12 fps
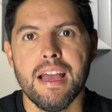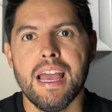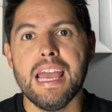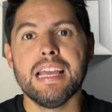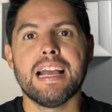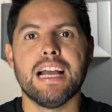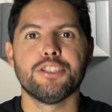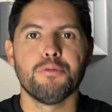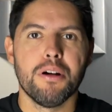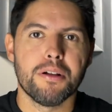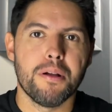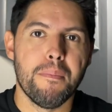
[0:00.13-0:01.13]
Hey guys,
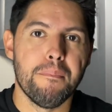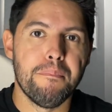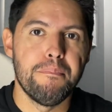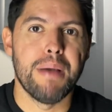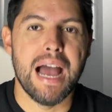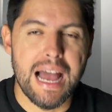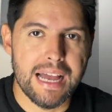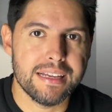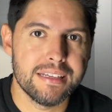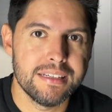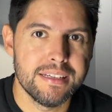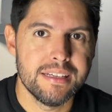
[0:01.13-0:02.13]
welcome back.
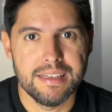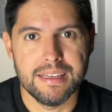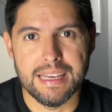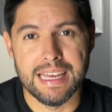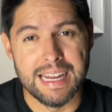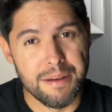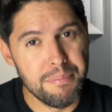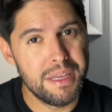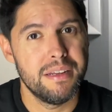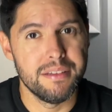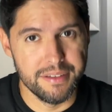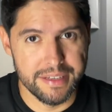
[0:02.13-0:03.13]
And
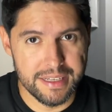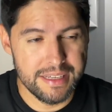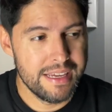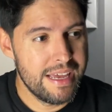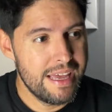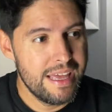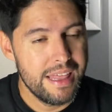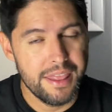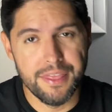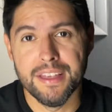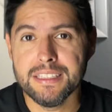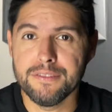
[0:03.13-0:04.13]
admittedly,
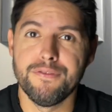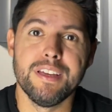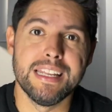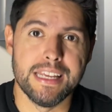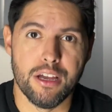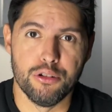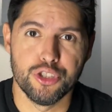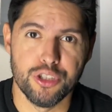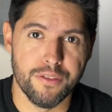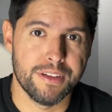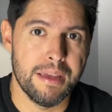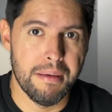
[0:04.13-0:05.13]
this video should
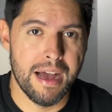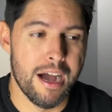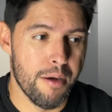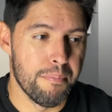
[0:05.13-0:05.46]
have came out